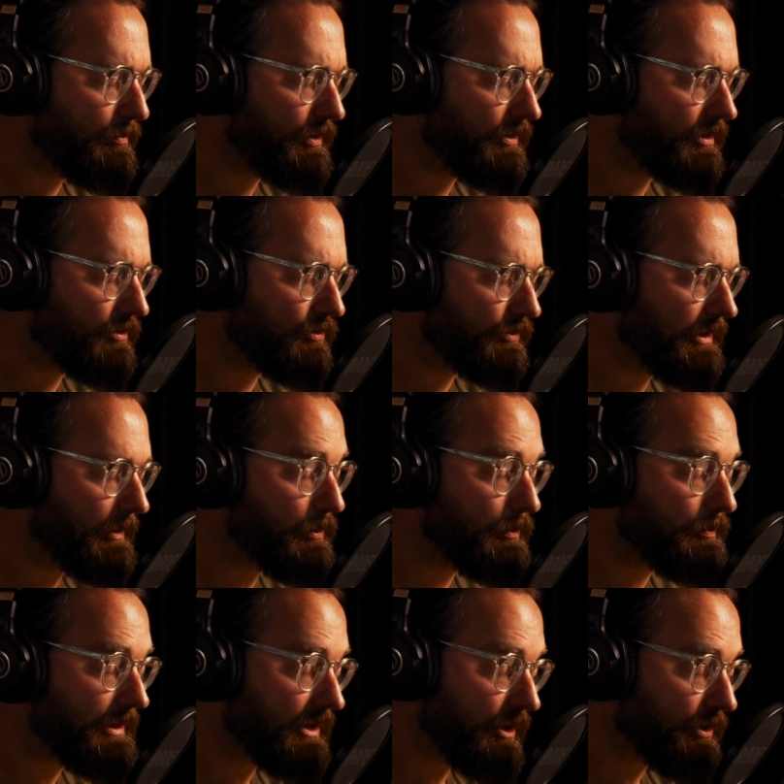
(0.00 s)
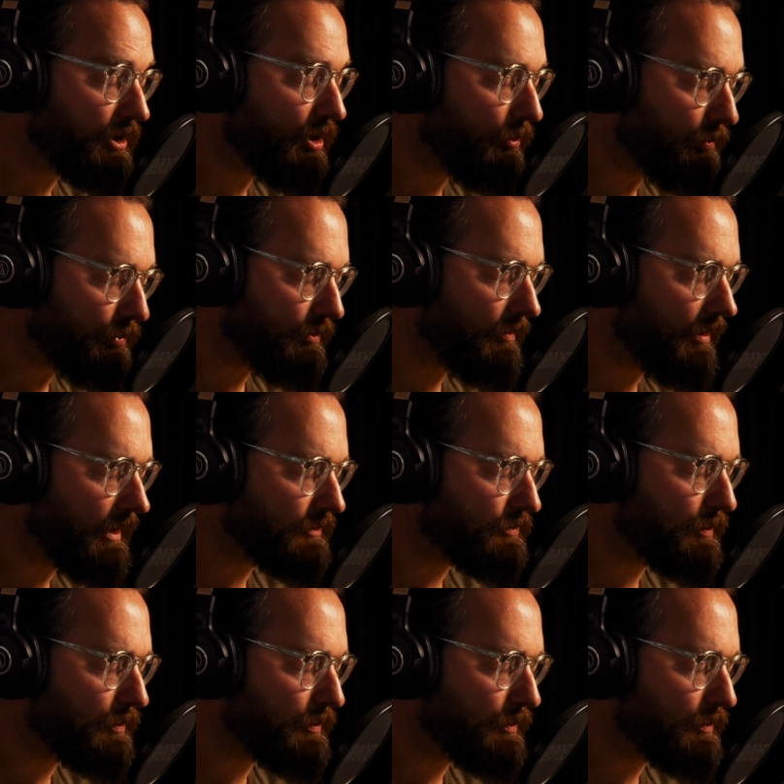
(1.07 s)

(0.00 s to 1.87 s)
but that, Lord, there would be no compromise.